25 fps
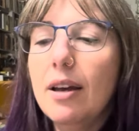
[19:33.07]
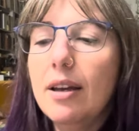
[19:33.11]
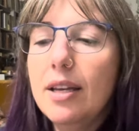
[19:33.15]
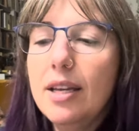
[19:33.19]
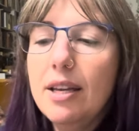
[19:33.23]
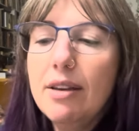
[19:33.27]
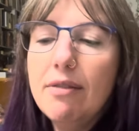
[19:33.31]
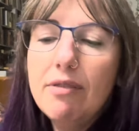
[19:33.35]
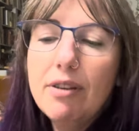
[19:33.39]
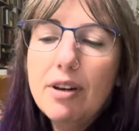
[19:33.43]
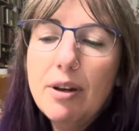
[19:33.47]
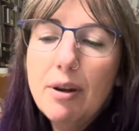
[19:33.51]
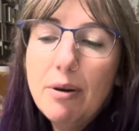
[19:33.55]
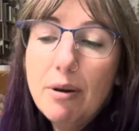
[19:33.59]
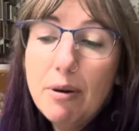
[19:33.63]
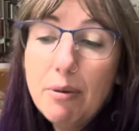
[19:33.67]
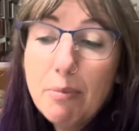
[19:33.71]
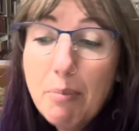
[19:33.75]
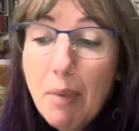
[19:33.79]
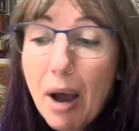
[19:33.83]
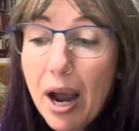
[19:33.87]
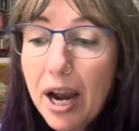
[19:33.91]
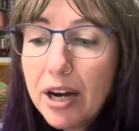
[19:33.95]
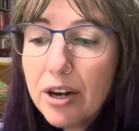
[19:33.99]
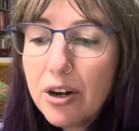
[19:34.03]
even in a
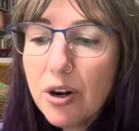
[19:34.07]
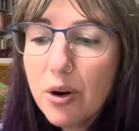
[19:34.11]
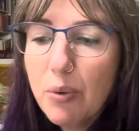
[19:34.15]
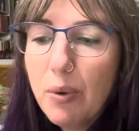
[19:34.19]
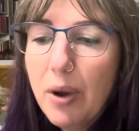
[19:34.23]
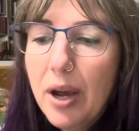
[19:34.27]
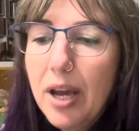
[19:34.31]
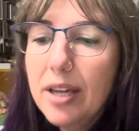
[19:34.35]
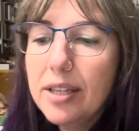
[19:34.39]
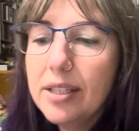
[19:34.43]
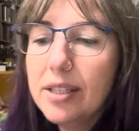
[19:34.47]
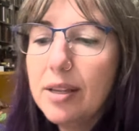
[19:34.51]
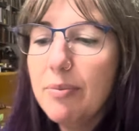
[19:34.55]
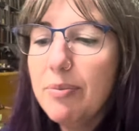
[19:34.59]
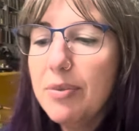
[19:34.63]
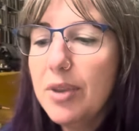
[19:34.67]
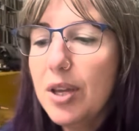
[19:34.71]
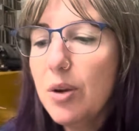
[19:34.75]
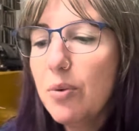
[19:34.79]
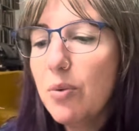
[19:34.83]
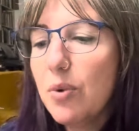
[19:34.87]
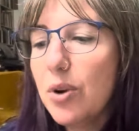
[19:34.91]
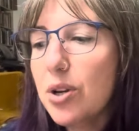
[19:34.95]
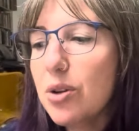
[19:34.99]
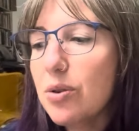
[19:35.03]
minor way,
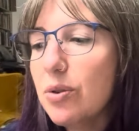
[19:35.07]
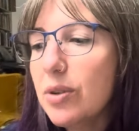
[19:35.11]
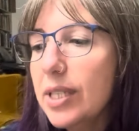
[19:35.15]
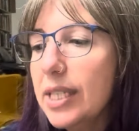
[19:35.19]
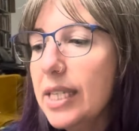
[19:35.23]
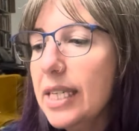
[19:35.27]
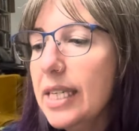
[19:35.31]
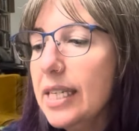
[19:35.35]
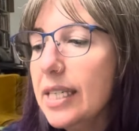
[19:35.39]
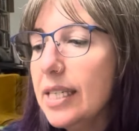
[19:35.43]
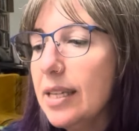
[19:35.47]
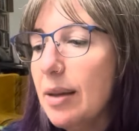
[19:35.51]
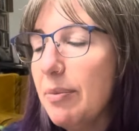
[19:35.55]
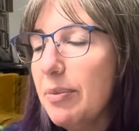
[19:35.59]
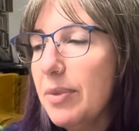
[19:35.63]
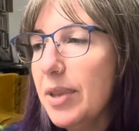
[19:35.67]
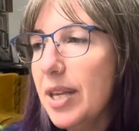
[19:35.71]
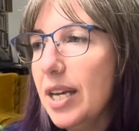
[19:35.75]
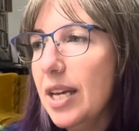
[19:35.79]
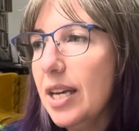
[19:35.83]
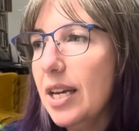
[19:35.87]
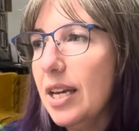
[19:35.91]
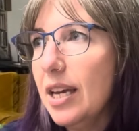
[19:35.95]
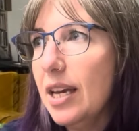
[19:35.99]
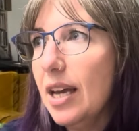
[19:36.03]
something where you see
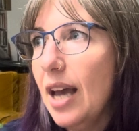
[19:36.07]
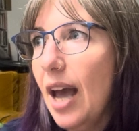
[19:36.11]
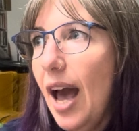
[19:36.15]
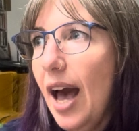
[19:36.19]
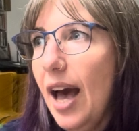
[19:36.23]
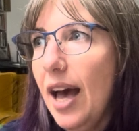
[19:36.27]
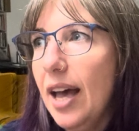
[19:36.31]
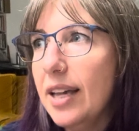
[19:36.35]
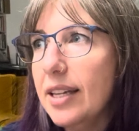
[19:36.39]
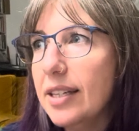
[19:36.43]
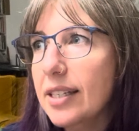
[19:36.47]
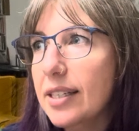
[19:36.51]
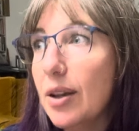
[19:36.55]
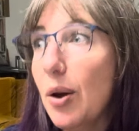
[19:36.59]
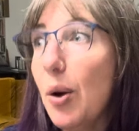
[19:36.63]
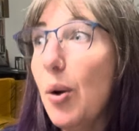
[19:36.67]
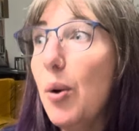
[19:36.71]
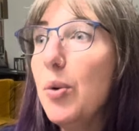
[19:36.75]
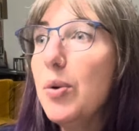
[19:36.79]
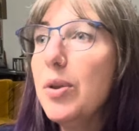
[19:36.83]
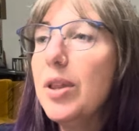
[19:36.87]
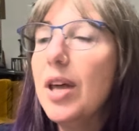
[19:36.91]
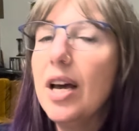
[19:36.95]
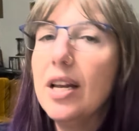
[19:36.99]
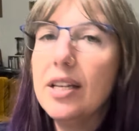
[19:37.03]
something as,
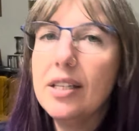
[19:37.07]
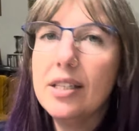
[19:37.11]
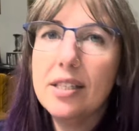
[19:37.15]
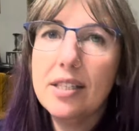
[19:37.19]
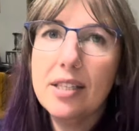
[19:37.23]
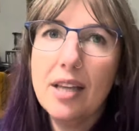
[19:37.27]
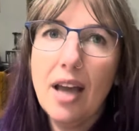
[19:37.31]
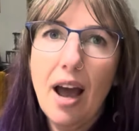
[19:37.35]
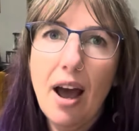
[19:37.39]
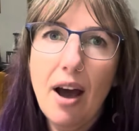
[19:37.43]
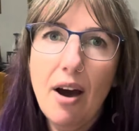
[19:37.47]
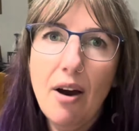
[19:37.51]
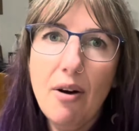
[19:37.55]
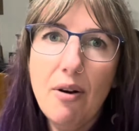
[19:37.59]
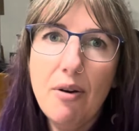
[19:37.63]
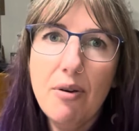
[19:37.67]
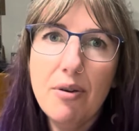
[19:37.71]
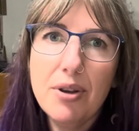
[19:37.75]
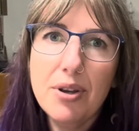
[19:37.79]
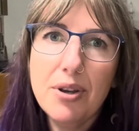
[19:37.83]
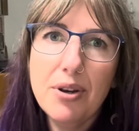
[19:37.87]
oh, that's how,